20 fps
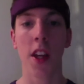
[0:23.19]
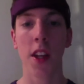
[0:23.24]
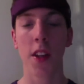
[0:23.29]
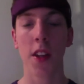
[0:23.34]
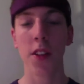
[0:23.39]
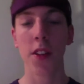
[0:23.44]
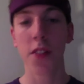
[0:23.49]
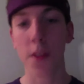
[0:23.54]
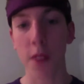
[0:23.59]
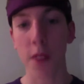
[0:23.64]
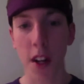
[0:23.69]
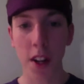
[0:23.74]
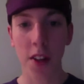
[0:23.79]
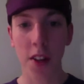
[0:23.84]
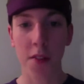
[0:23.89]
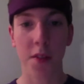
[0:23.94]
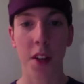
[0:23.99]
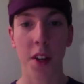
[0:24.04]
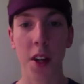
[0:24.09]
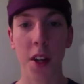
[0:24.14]
Here are some other
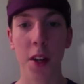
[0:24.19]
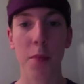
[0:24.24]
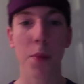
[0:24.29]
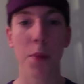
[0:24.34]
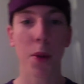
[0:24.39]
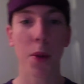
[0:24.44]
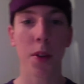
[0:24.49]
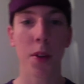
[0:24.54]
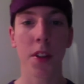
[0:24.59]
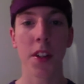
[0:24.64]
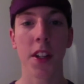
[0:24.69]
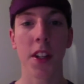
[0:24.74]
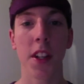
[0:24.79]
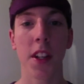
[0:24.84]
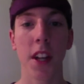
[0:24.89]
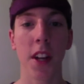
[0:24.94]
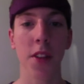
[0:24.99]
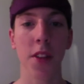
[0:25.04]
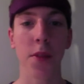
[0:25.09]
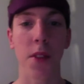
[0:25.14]
very important
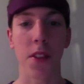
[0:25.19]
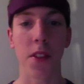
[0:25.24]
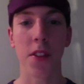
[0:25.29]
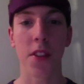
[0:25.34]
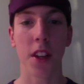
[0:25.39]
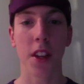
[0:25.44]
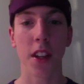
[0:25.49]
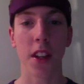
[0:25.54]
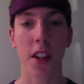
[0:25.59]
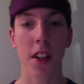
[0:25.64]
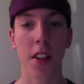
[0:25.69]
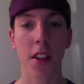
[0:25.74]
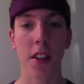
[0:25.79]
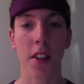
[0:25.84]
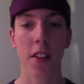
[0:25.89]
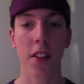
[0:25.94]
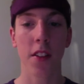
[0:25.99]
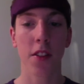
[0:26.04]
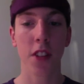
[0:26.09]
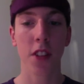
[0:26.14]
announcements, JL.
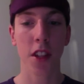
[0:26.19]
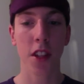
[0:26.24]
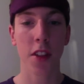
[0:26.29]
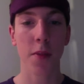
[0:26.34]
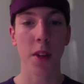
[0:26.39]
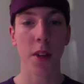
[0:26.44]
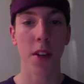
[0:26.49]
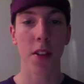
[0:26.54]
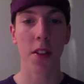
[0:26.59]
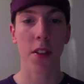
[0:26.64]
Check them out.